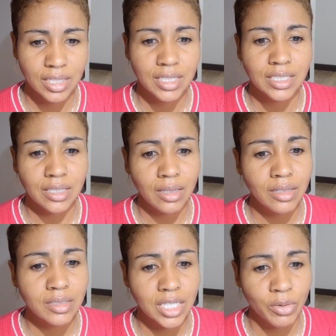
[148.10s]
Suddenly the
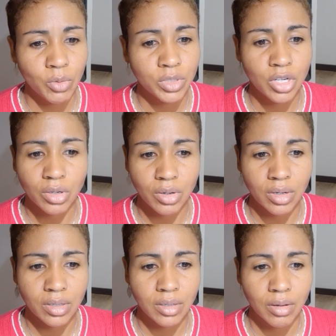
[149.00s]
stereo would turn
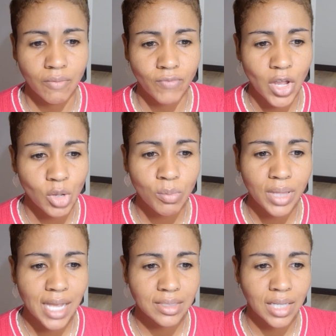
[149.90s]
on, volume
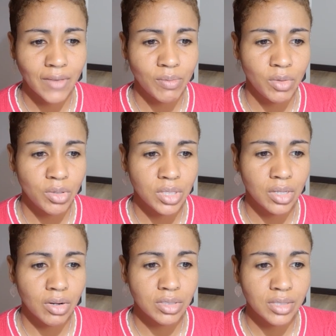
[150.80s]
blasting heavy music
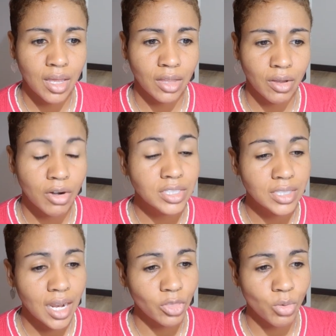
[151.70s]
or
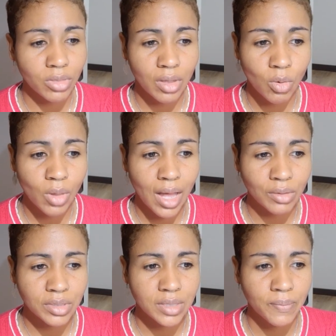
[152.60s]
static throughout the whole
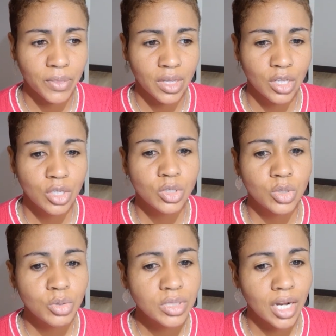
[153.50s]
house.
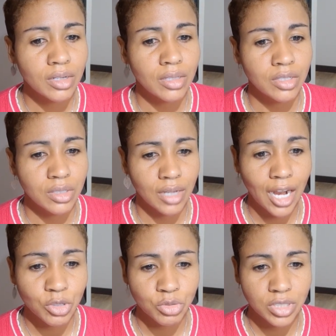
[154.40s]
Too scared to touch the
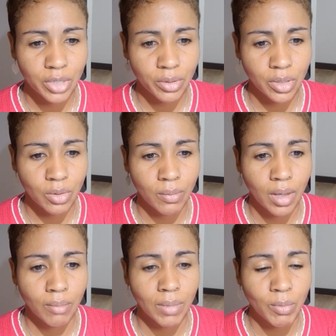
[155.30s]
actual stereo,
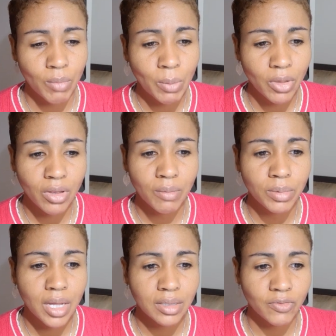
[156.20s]
my brother
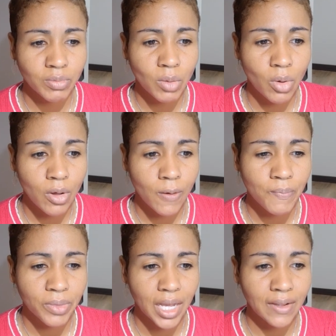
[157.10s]
unplugged it from the wall
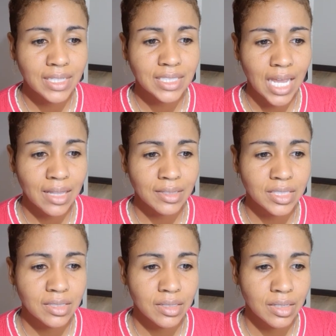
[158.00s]
to
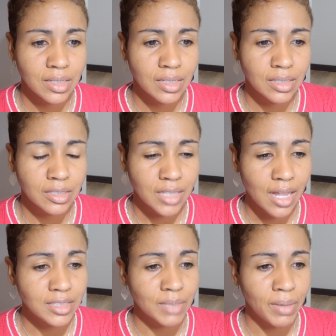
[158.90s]
silence
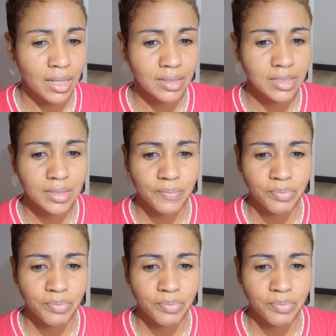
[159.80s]
the menace.